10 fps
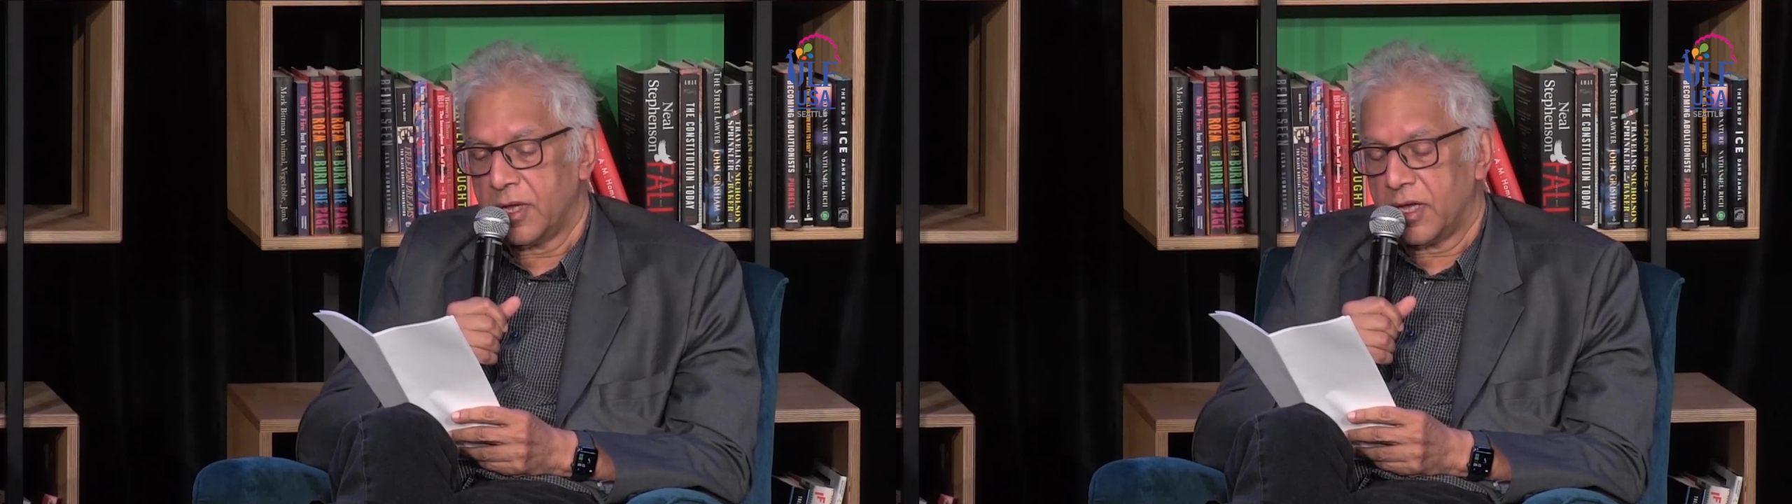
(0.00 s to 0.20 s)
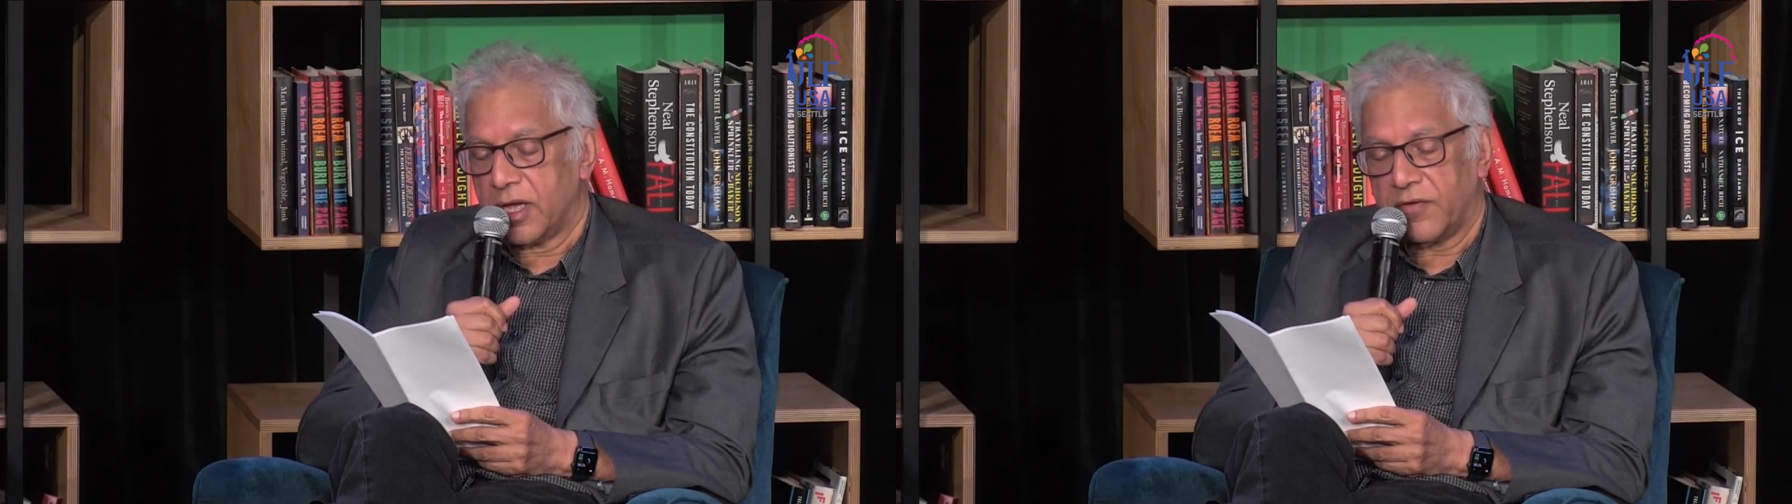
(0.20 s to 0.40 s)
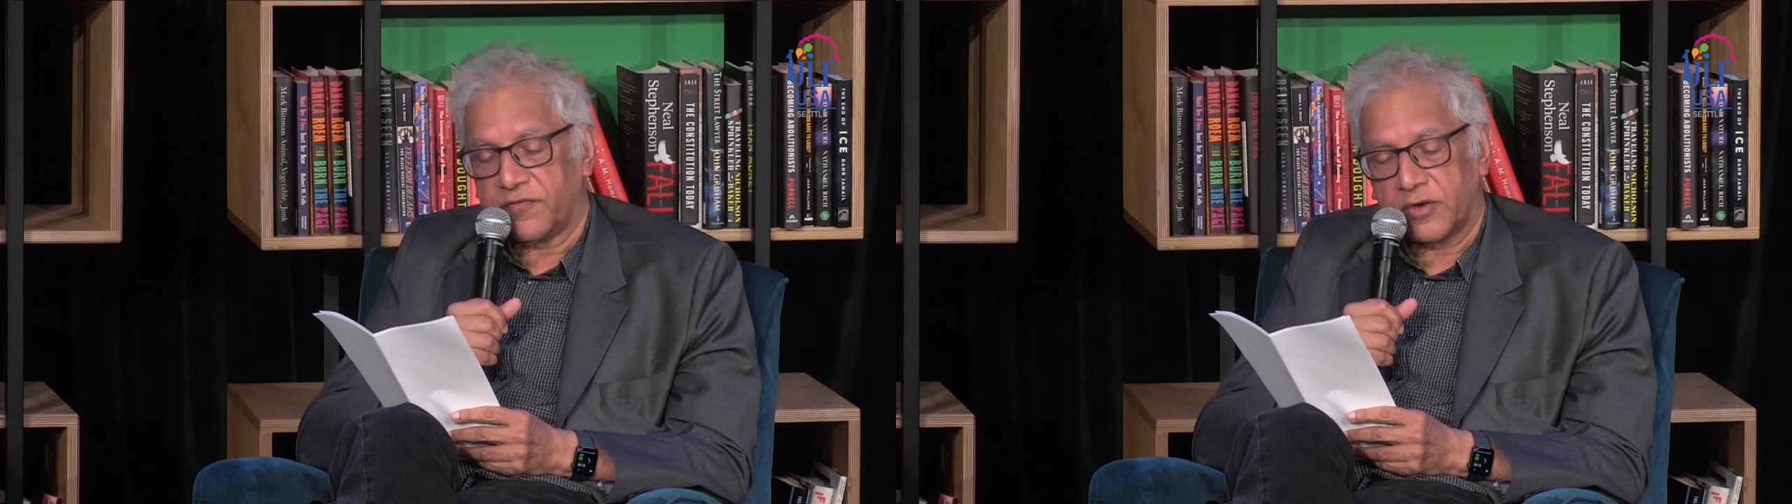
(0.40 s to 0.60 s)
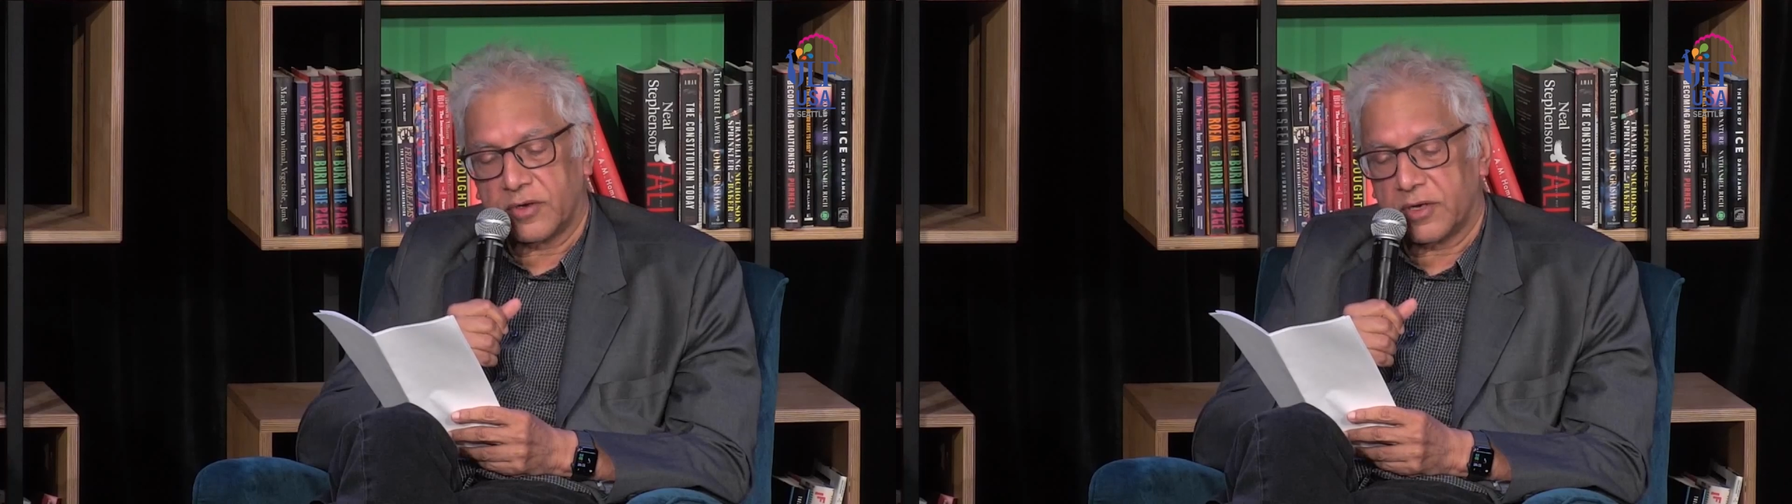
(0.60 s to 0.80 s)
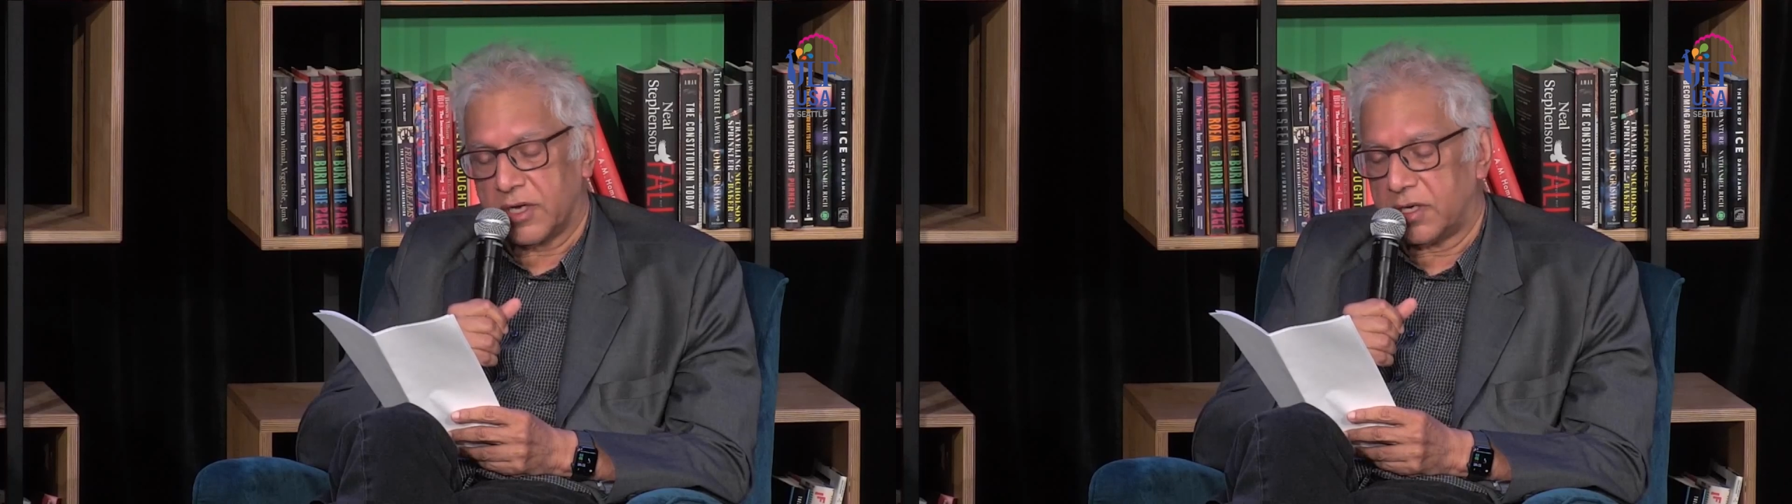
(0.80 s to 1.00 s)

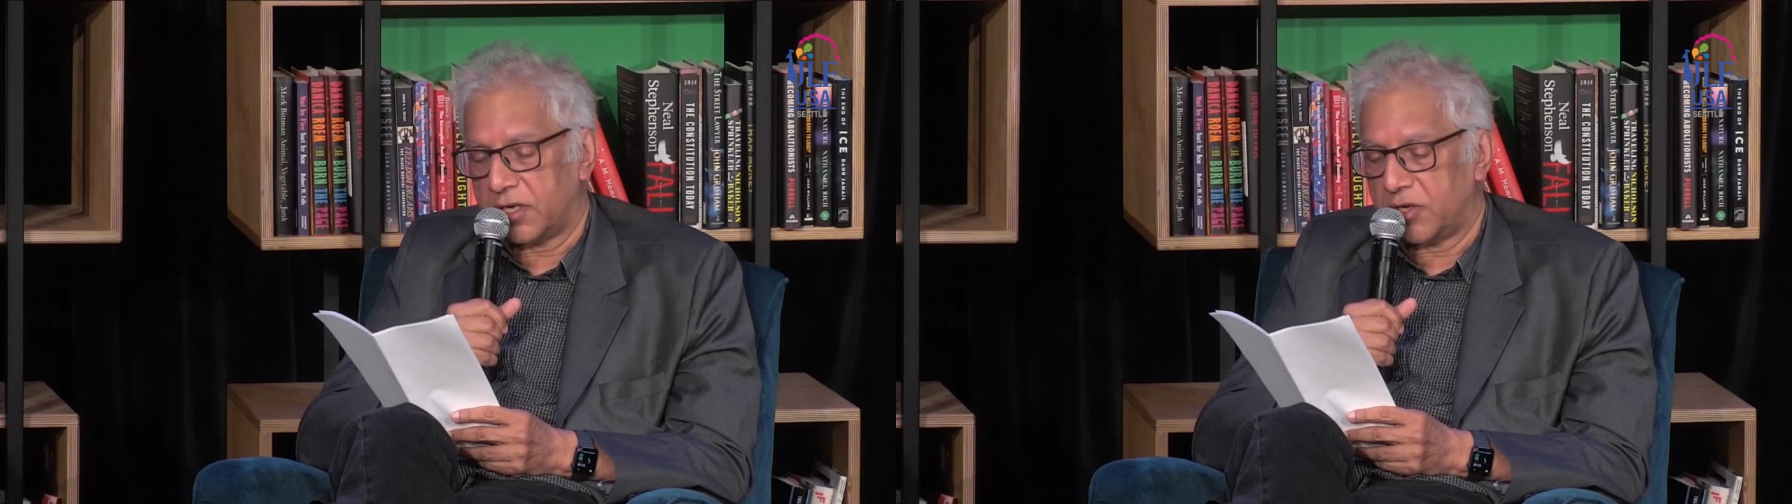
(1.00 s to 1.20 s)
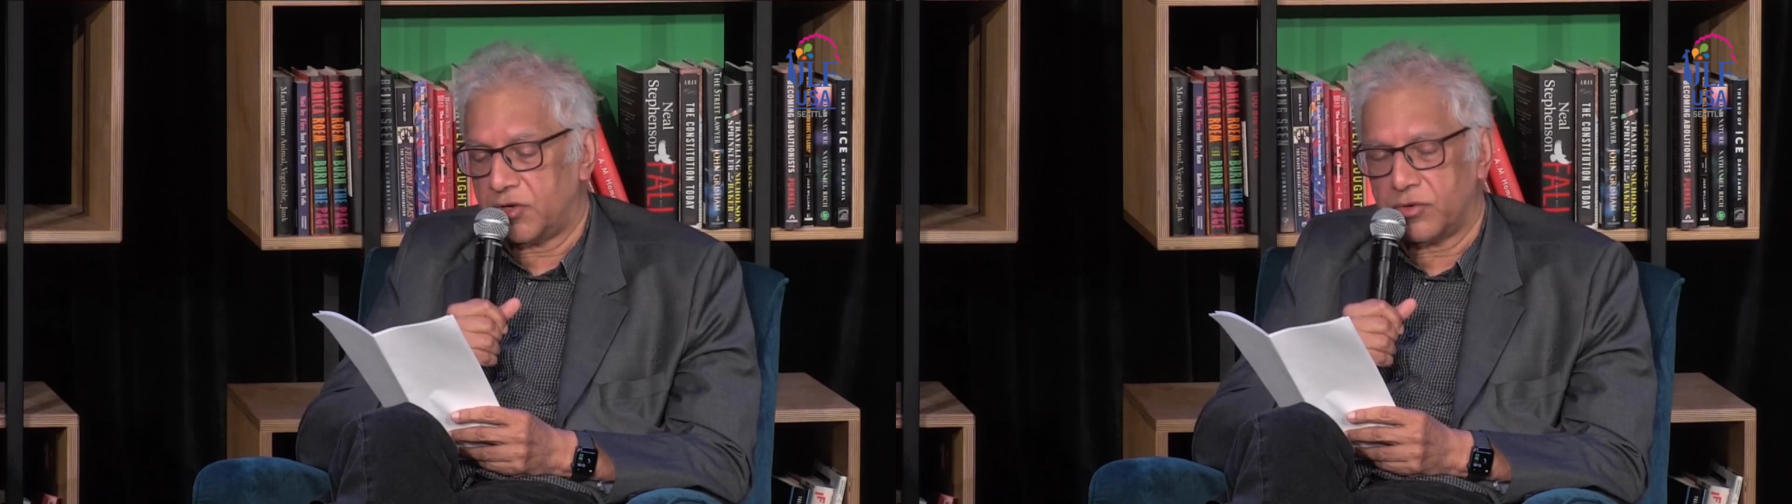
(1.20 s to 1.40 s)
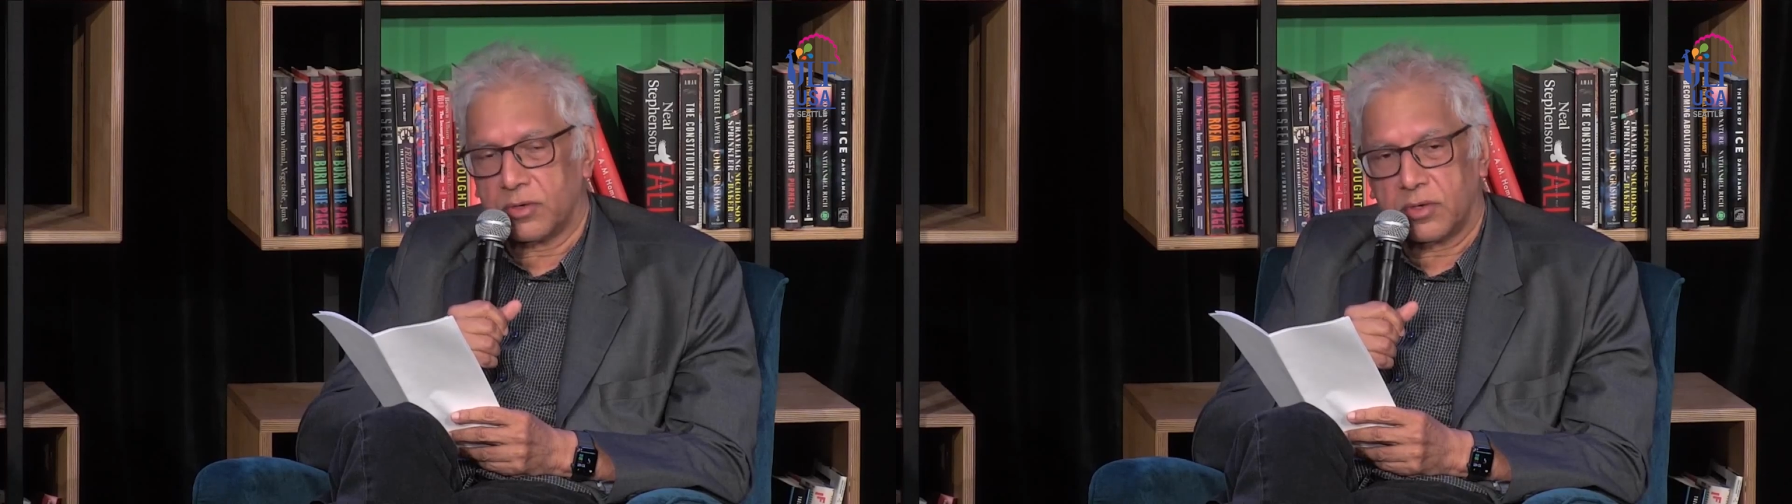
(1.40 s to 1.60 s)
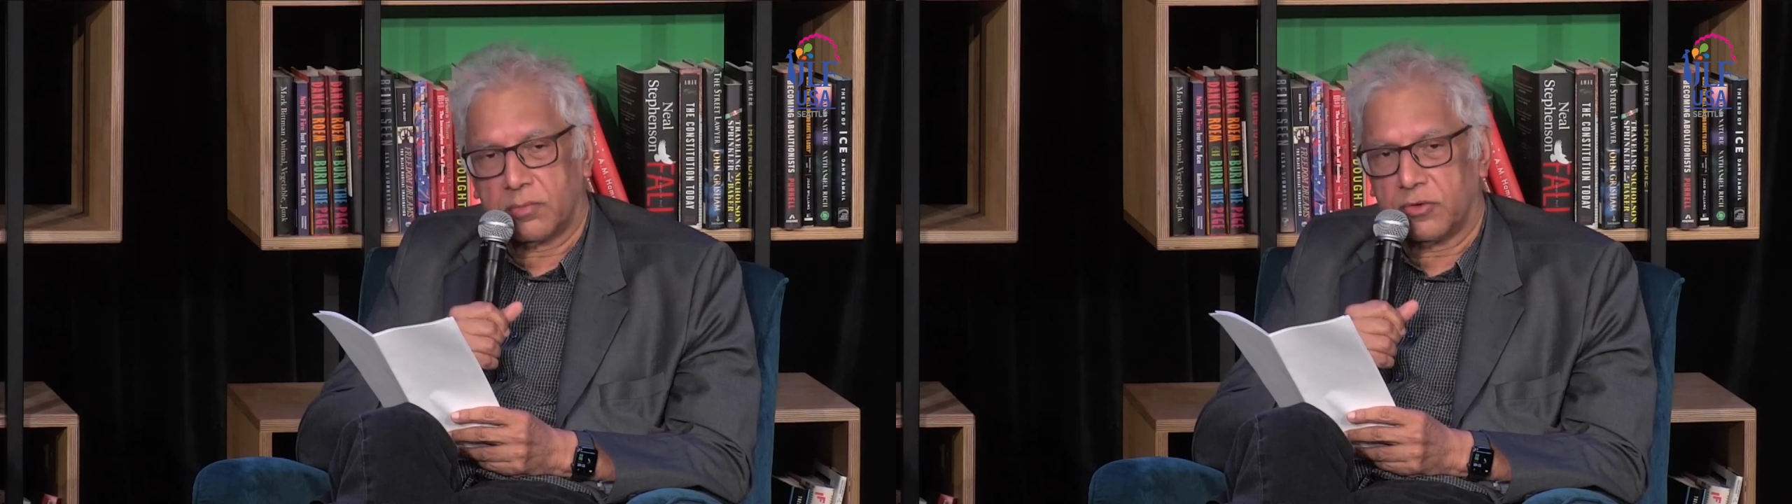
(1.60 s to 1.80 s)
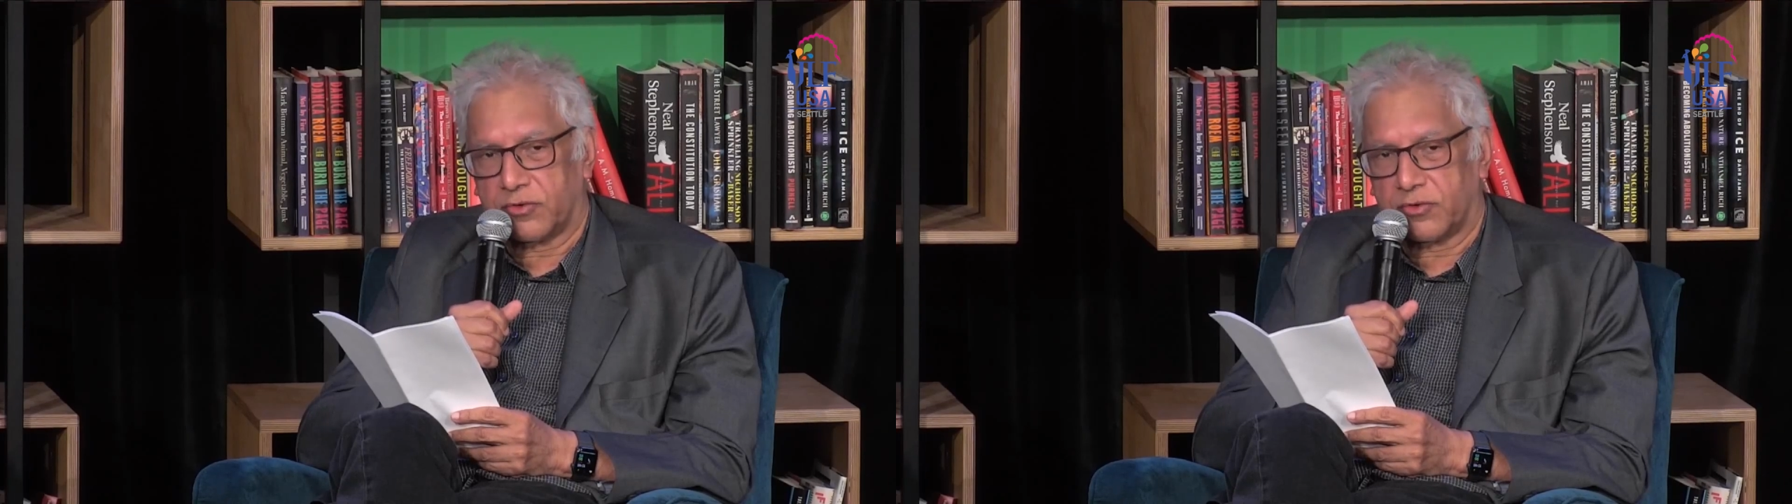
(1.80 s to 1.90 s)
After unendurable